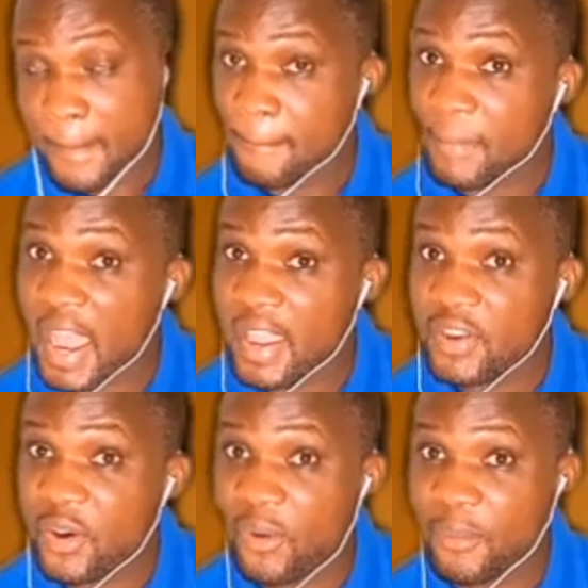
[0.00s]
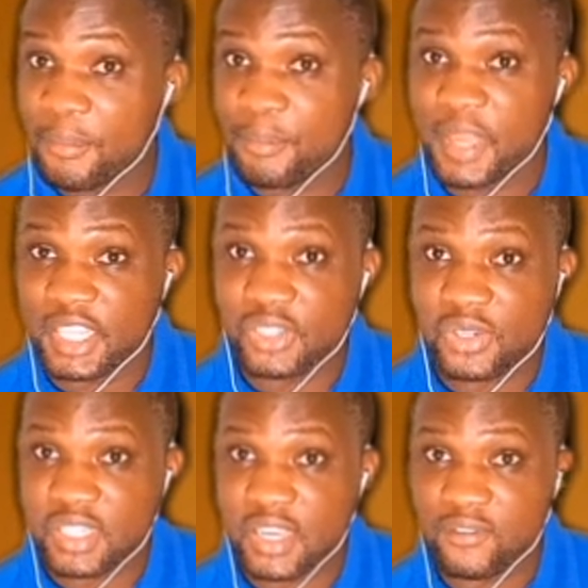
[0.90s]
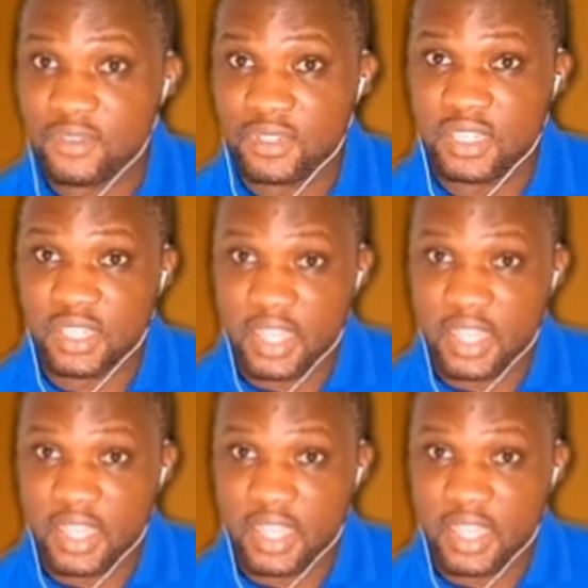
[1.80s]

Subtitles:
minor major seventh,